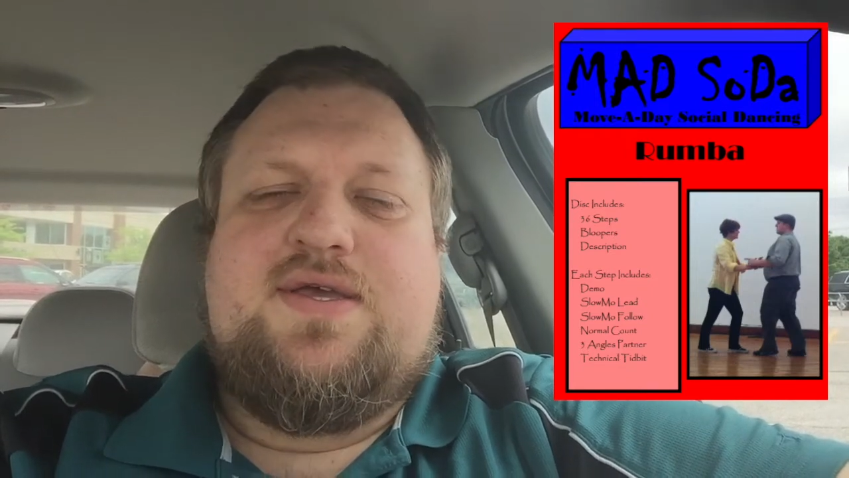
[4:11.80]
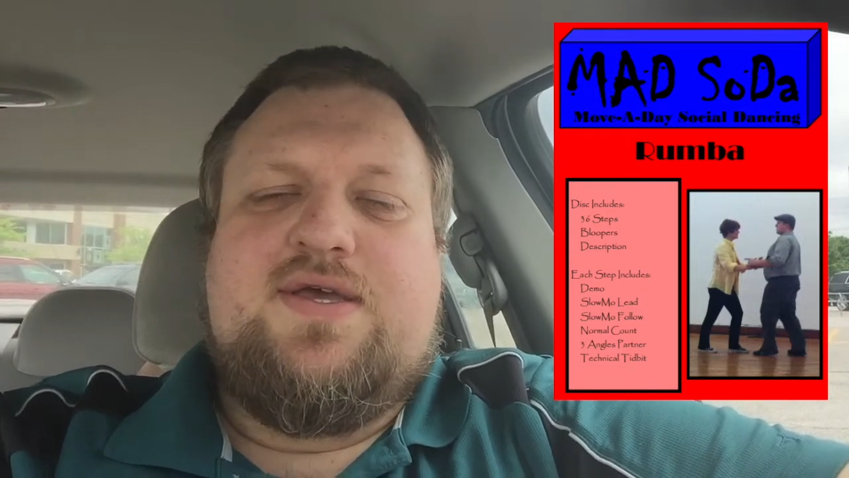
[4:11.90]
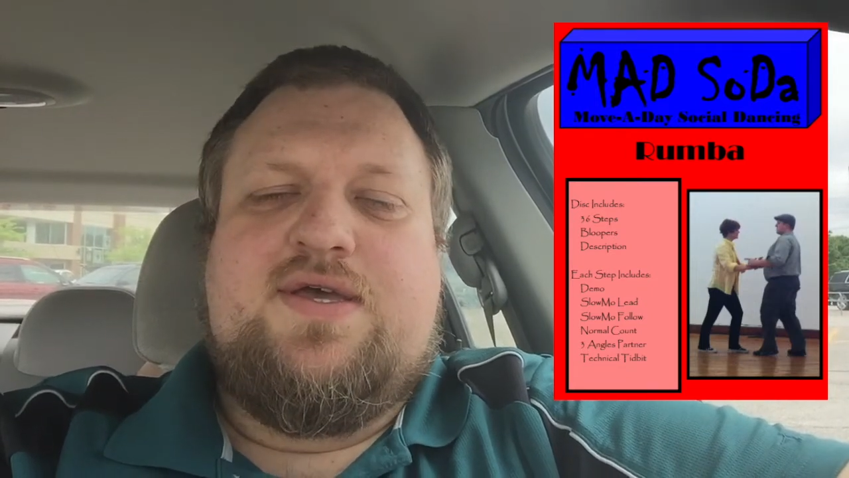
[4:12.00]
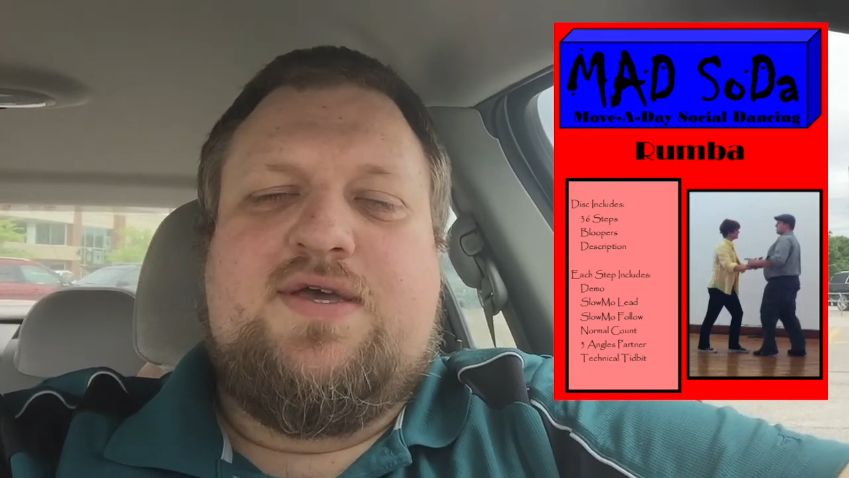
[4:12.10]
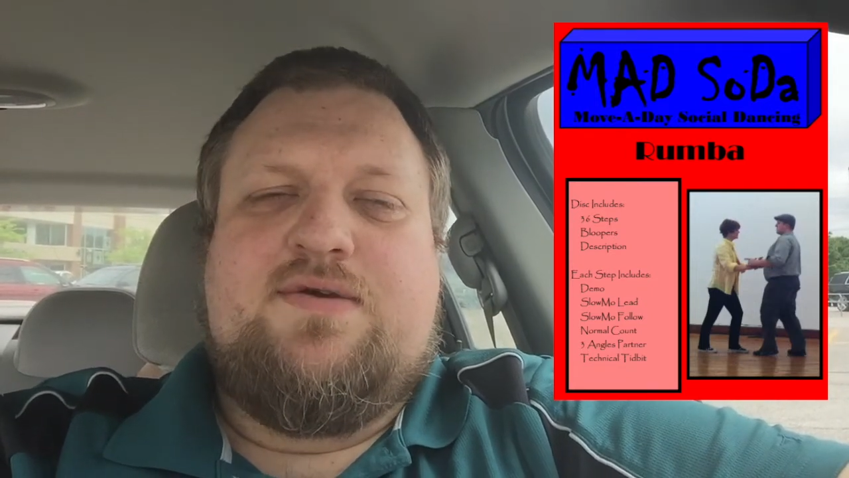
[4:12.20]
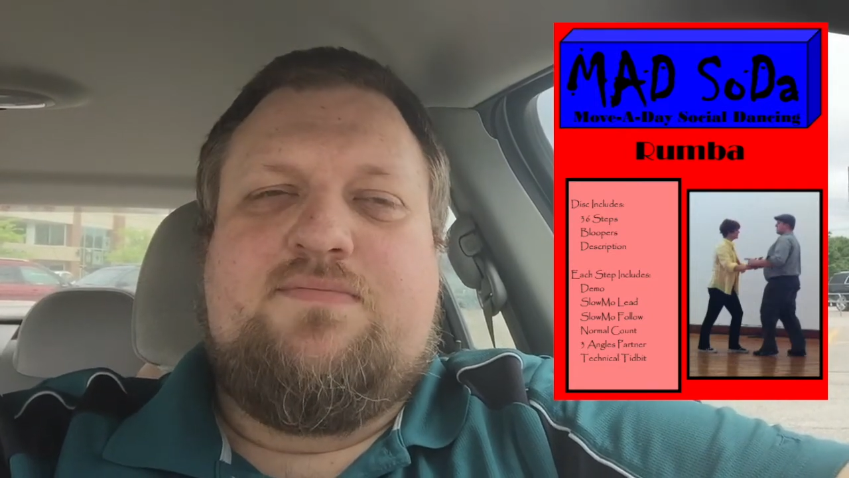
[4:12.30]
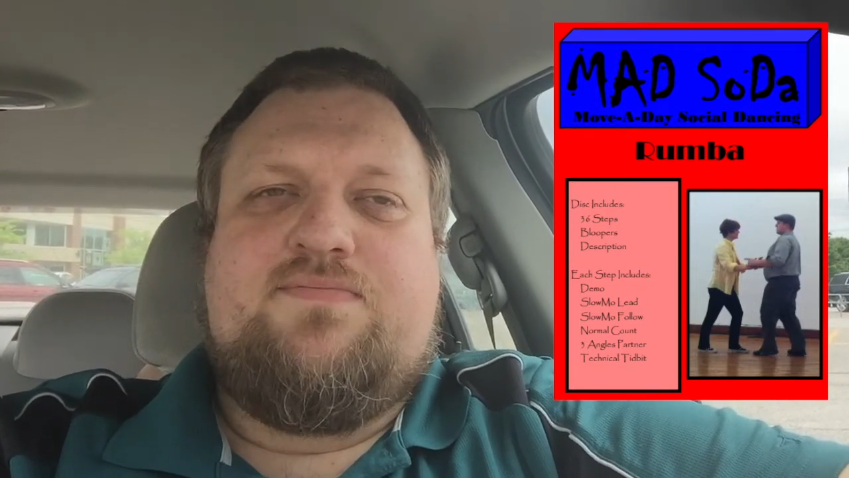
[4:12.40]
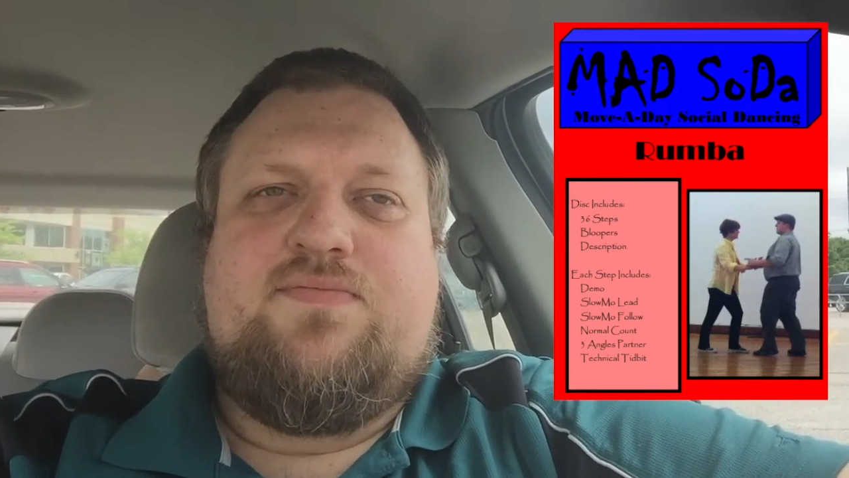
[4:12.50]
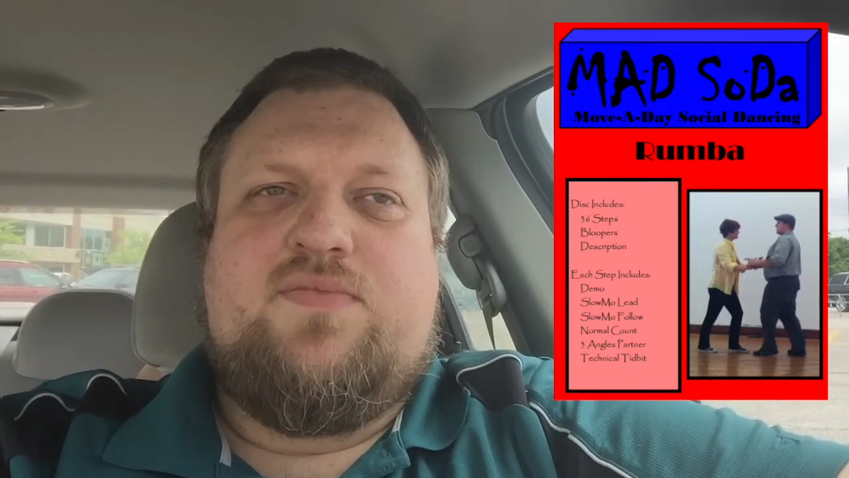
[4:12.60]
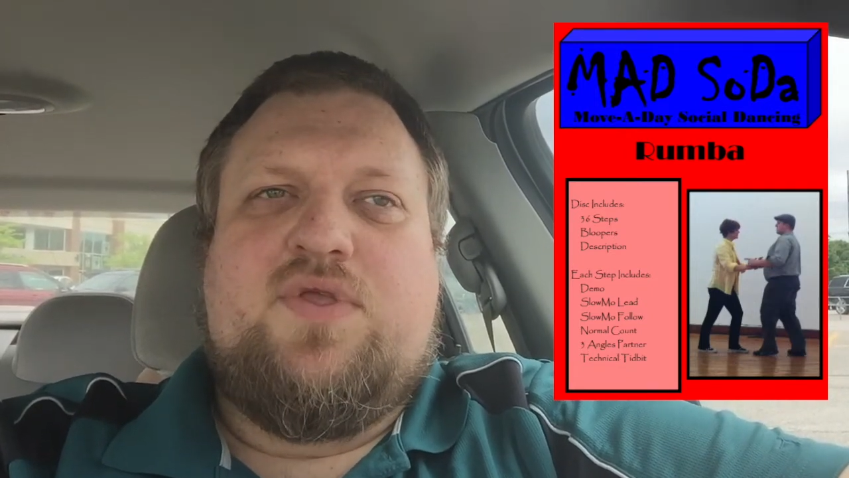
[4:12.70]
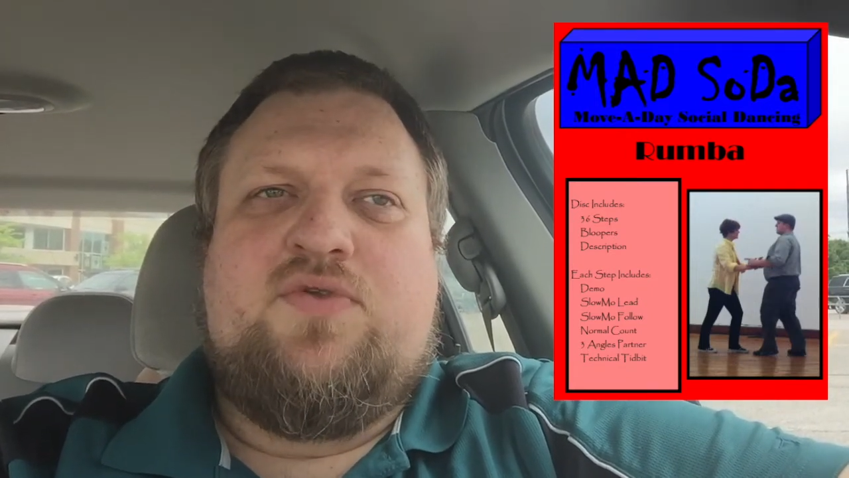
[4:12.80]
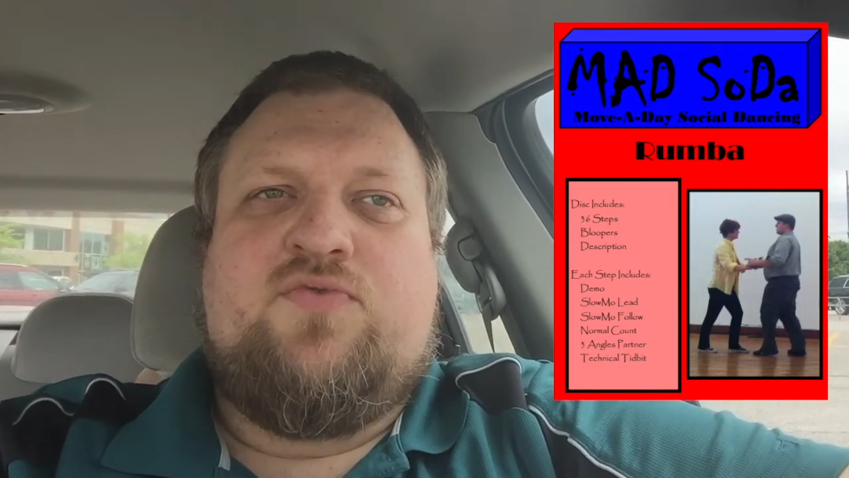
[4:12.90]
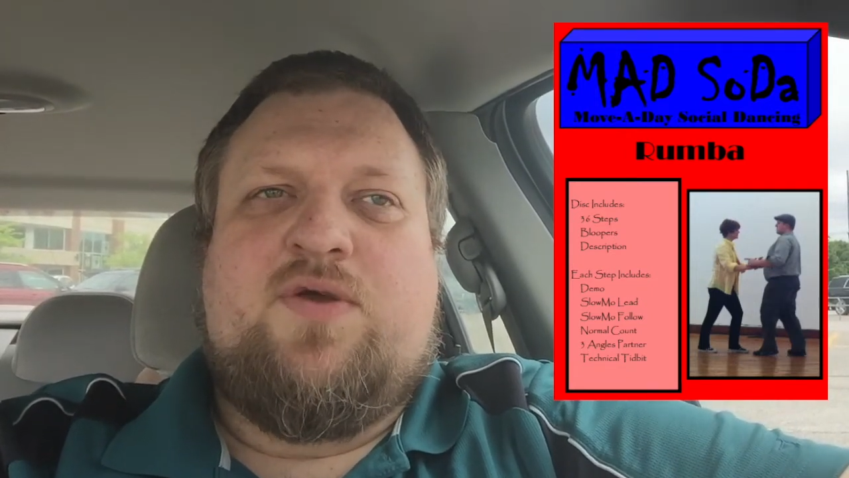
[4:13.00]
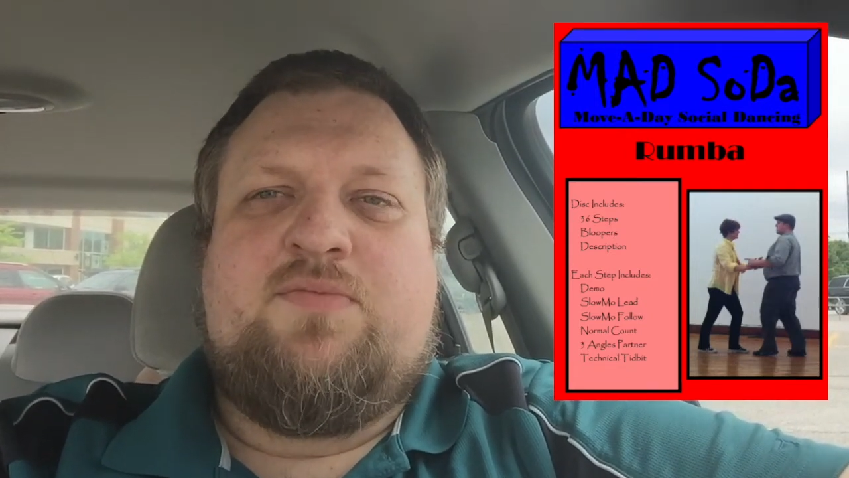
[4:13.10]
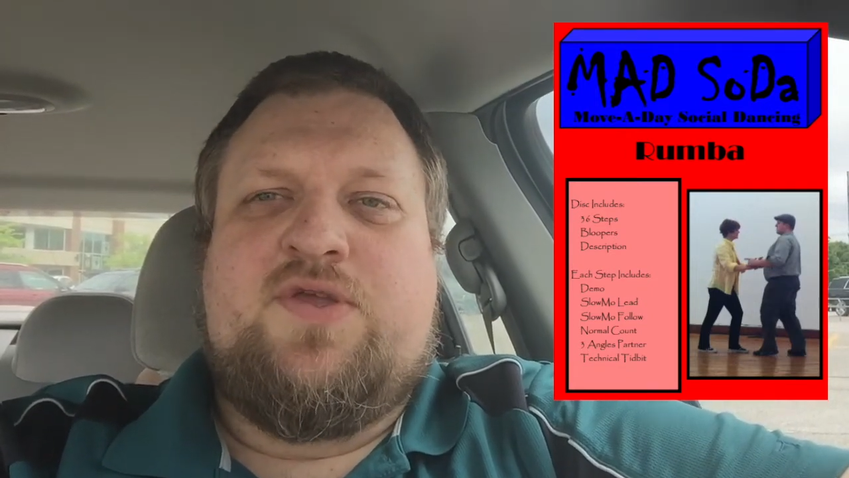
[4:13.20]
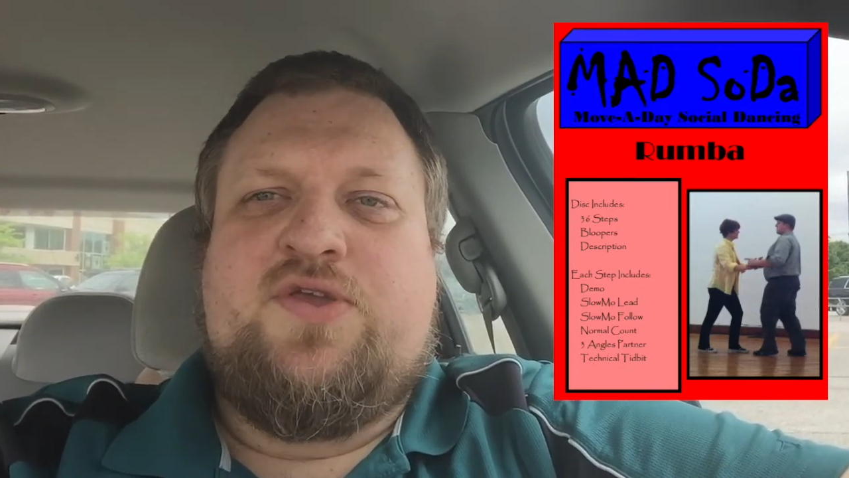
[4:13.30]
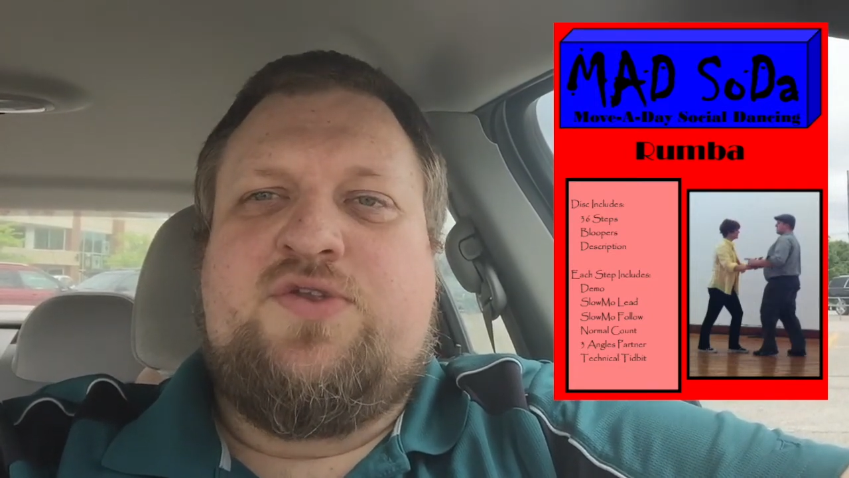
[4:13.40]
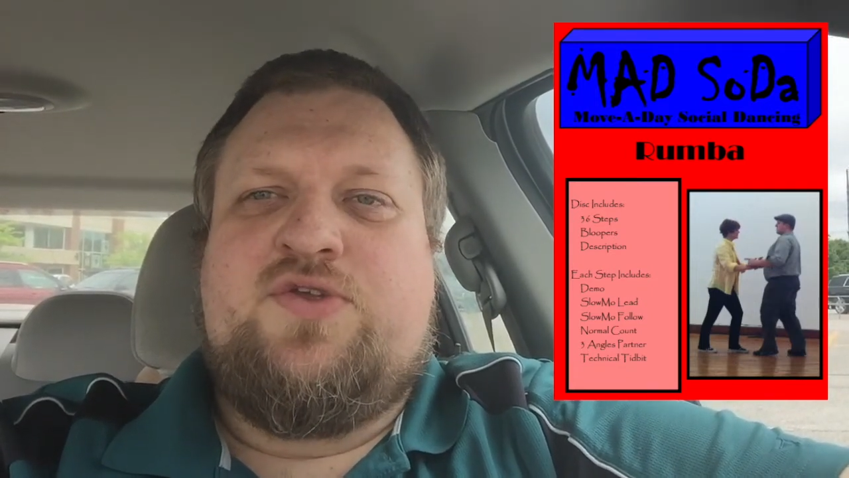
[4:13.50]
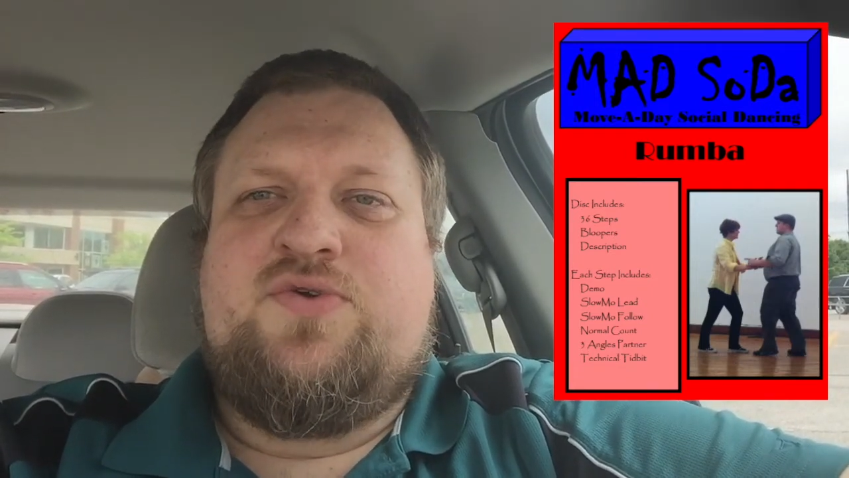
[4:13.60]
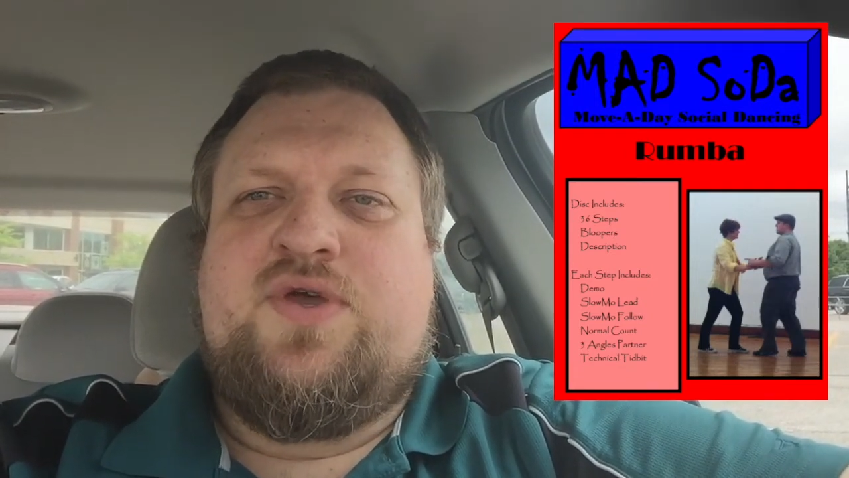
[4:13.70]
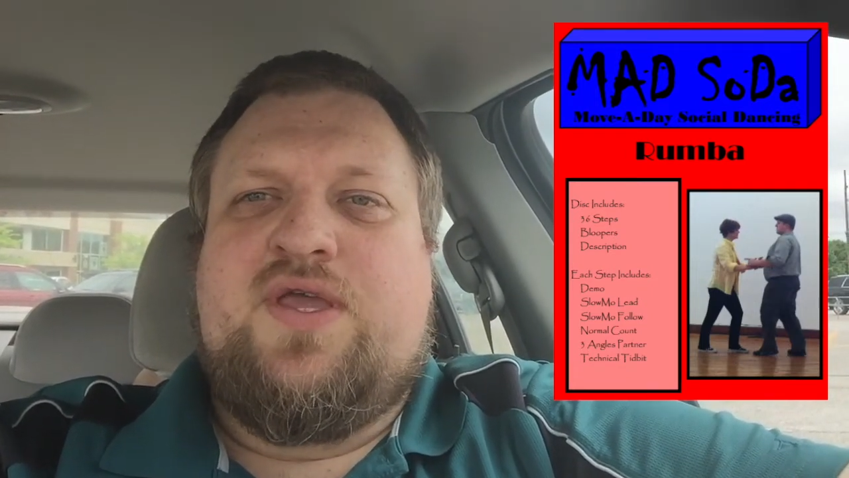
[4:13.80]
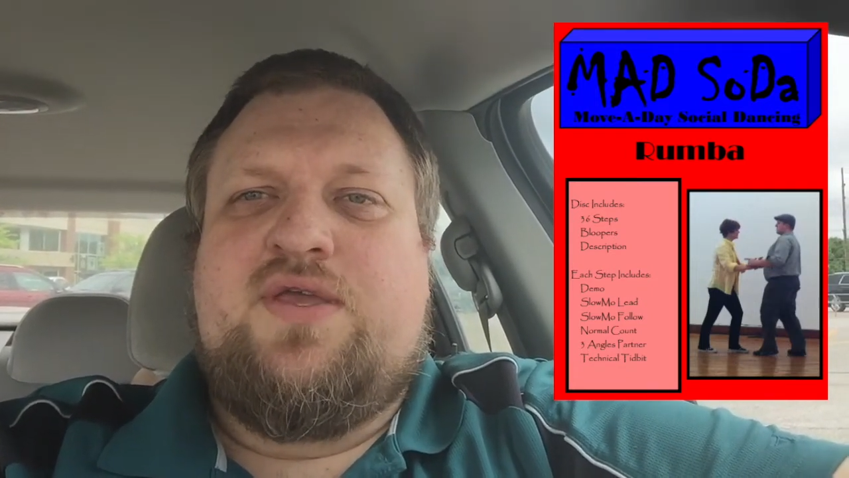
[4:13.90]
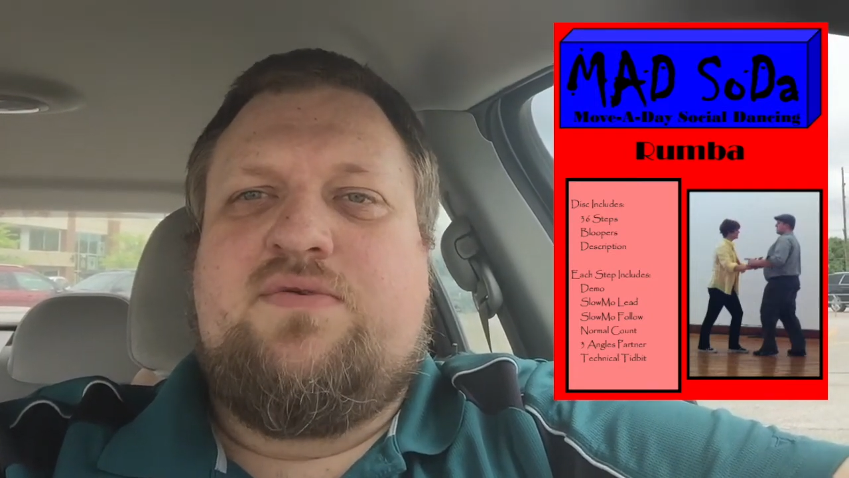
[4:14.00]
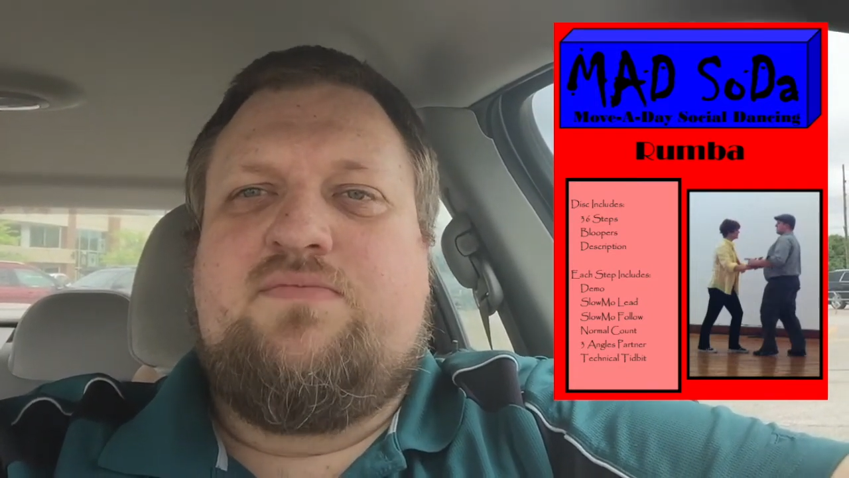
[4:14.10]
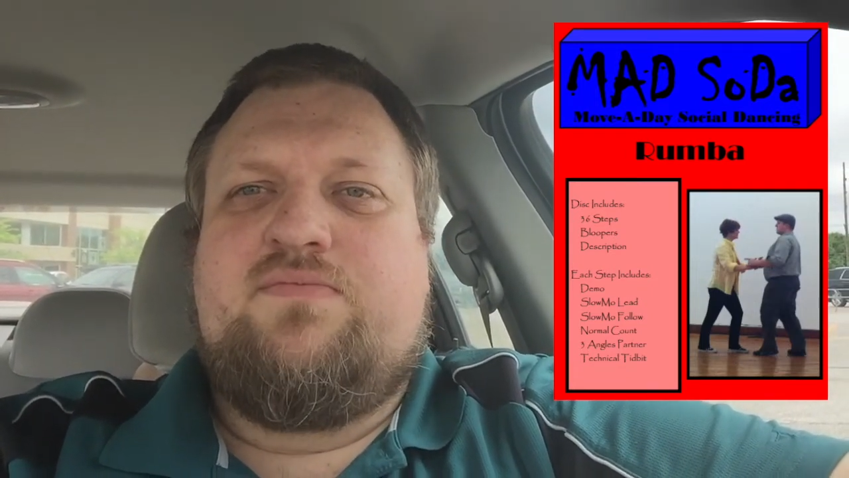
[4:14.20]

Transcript: In rumba, you do a